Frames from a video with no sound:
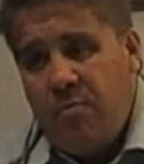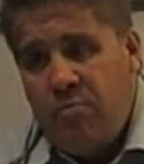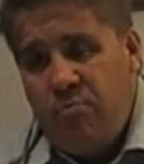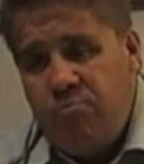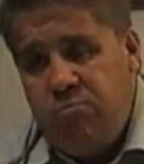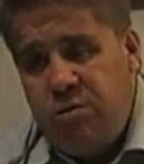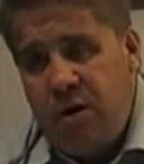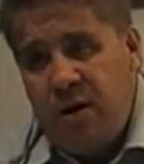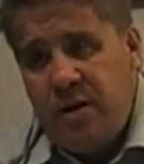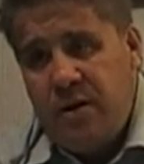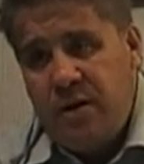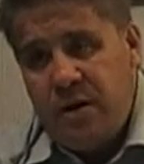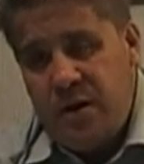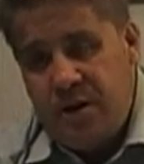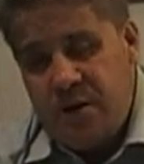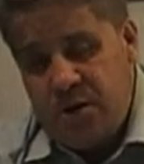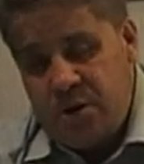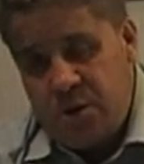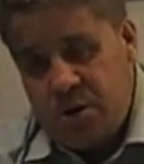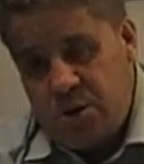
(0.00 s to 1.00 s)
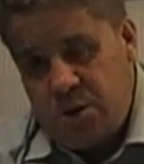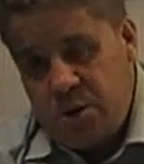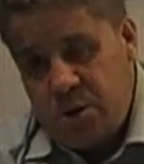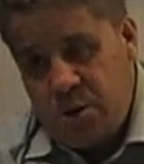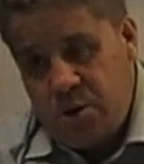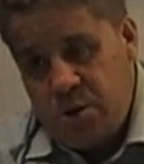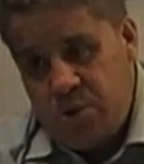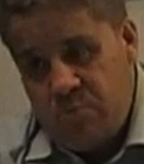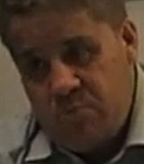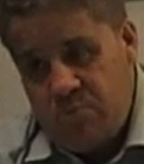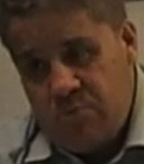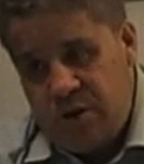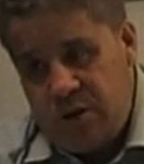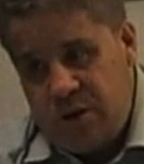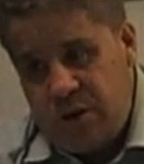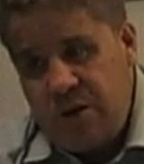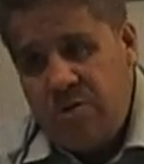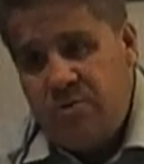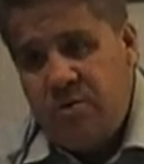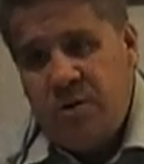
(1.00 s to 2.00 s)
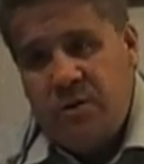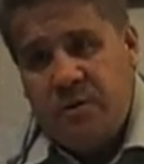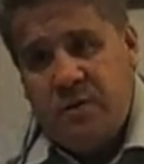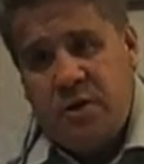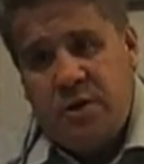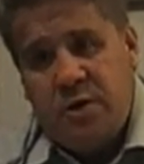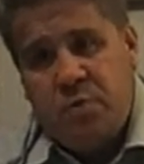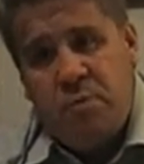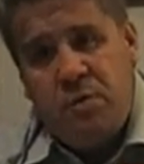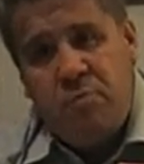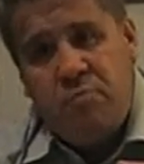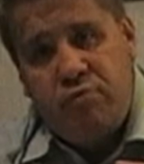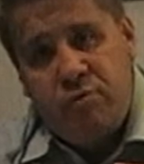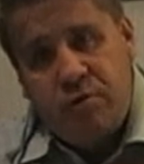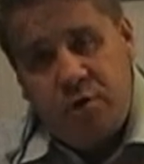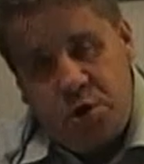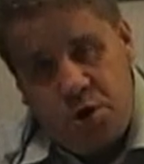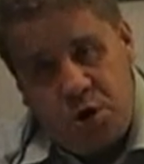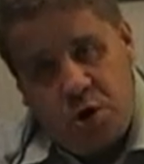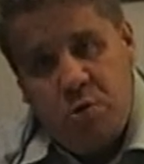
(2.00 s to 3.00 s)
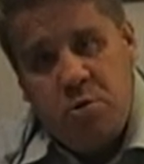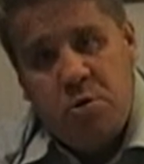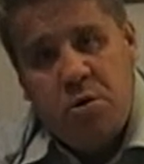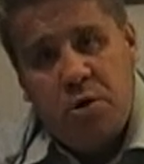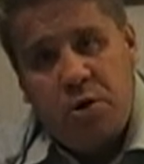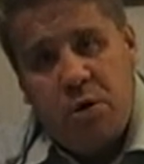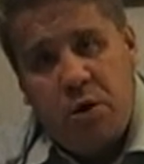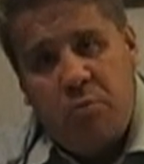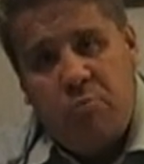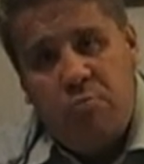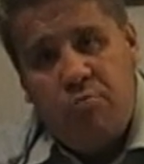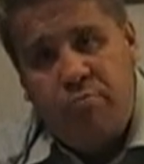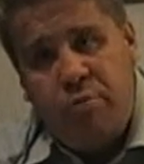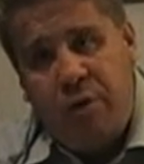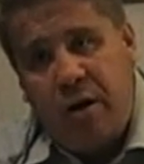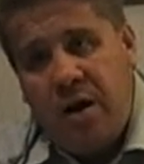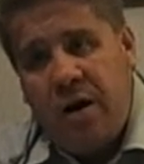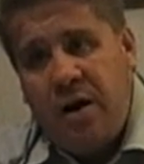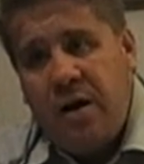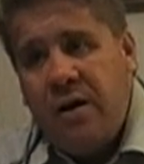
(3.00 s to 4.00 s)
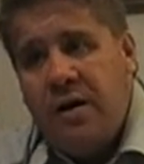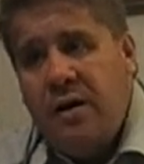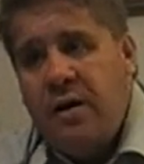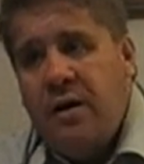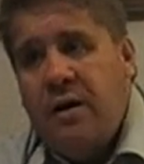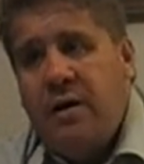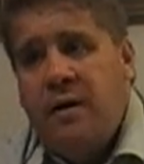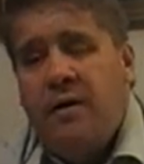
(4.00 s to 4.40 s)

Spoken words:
but it's material that's been produced by